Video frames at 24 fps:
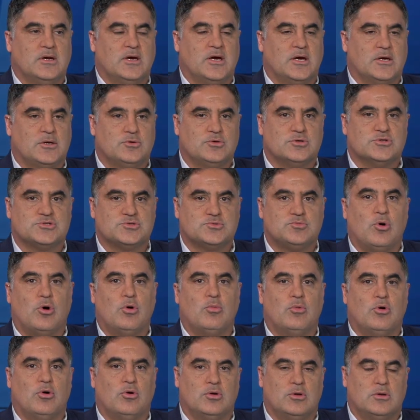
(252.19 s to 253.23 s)
Chris
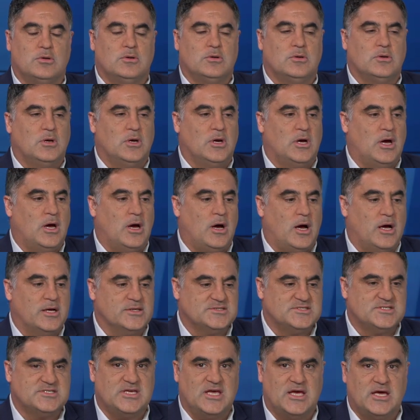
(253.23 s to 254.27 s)
Cuomo on
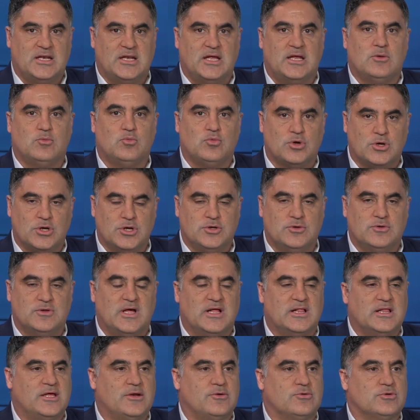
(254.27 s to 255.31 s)
CNN, and we're gonna do that
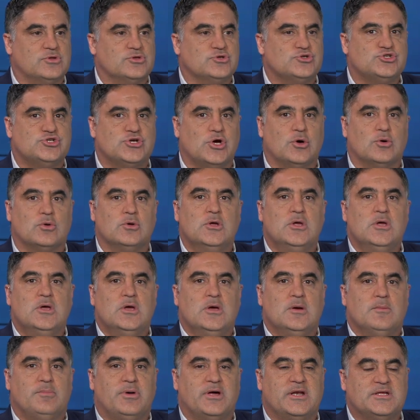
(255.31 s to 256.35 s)
later in the show.
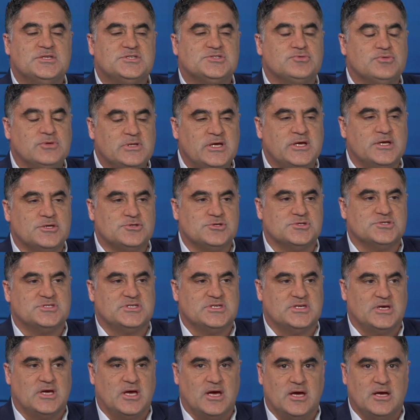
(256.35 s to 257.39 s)
But it's really
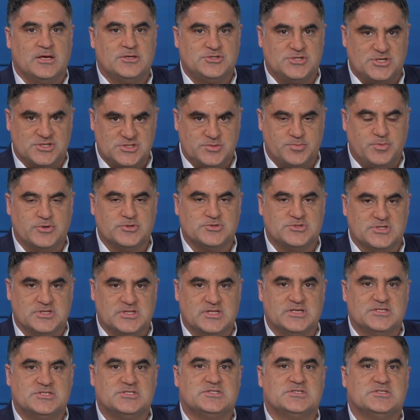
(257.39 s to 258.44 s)
interesting juxtaposed to
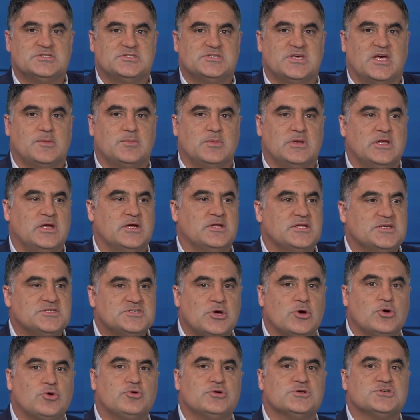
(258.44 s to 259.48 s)
this segment here. They say,
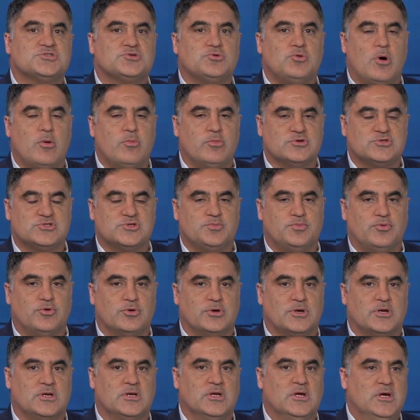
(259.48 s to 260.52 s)
oh, Chris Cuomo
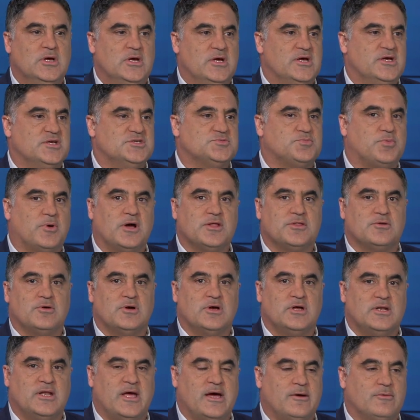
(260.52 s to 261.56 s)
supported his brother
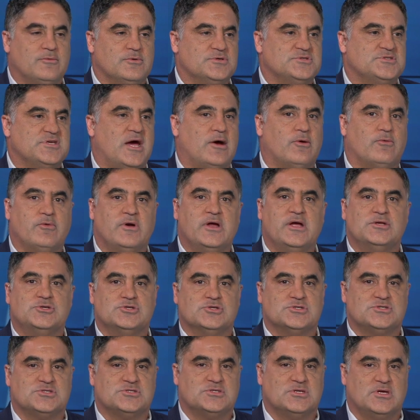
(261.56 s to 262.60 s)
and that was
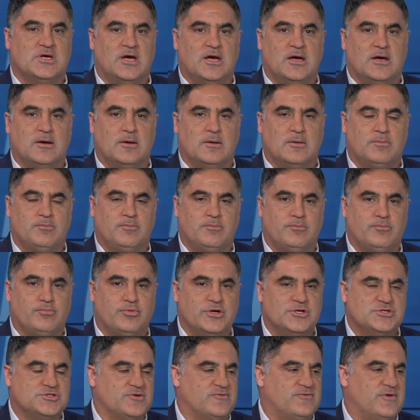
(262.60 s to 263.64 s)
outrageous
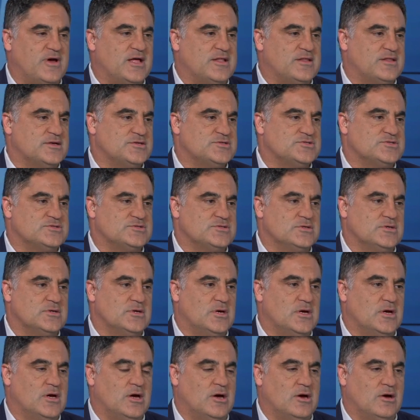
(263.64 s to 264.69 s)
breach of ethics
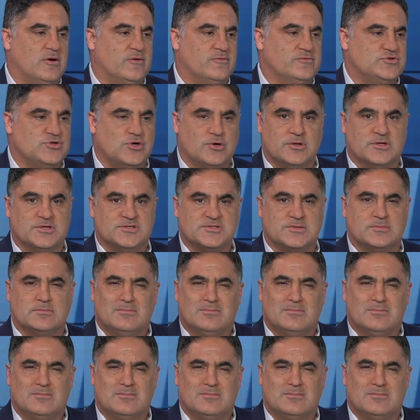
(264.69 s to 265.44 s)
of journalism.